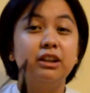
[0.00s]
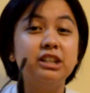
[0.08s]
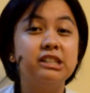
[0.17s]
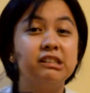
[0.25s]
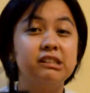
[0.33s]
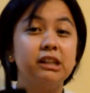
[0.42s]

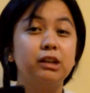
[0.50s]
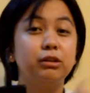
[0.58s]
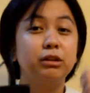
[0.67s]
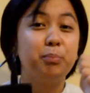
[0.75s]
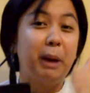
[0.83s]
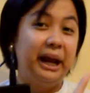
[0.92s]
this is a
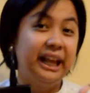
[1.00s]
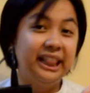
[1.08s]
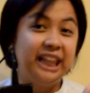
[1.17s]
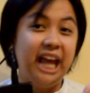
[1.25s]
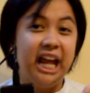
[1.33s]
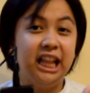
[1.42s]
good buy
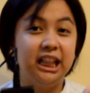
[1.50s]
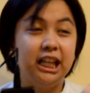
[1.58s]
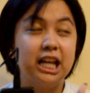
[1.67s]
then.